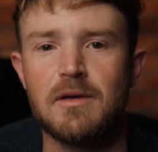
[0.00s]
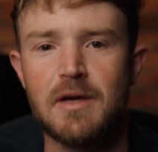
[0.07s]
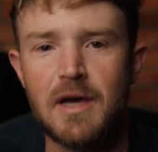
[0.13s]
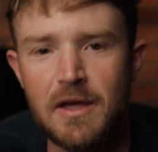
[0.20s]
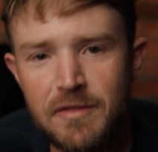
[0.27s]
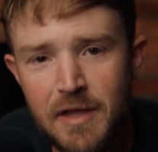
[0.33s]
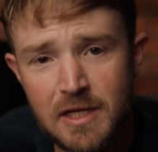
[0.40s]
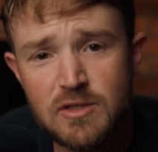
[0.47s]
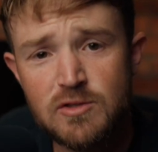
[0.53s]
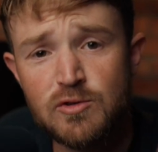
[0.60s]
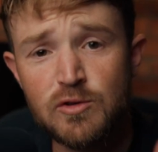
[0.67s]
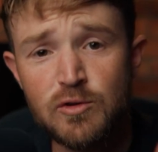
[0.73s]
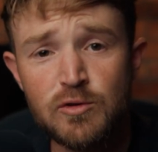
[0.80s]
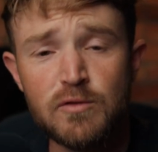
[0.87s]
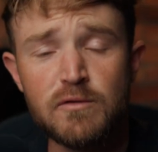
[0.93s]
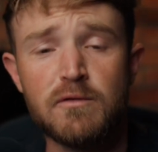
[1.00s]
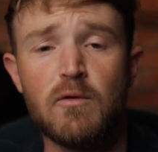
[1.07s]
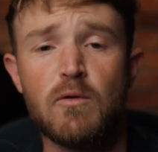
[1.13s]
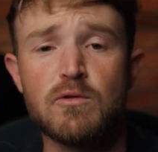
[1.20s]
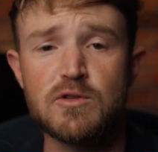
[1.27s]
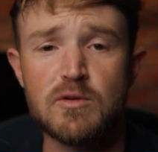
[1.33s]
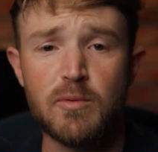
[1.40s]
And thanks to you
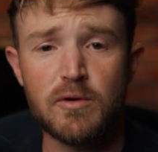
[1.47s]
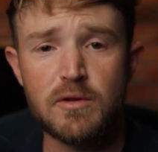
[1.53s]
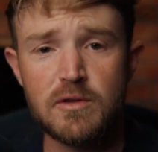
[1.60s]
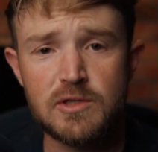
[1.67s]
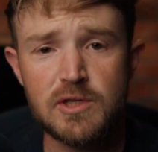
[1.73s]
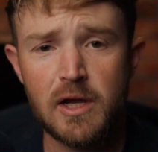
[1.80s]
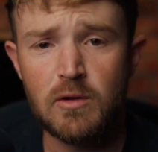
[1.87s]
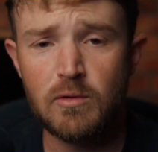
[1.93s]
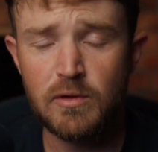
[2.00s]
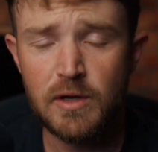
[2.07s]
for supporting this channel.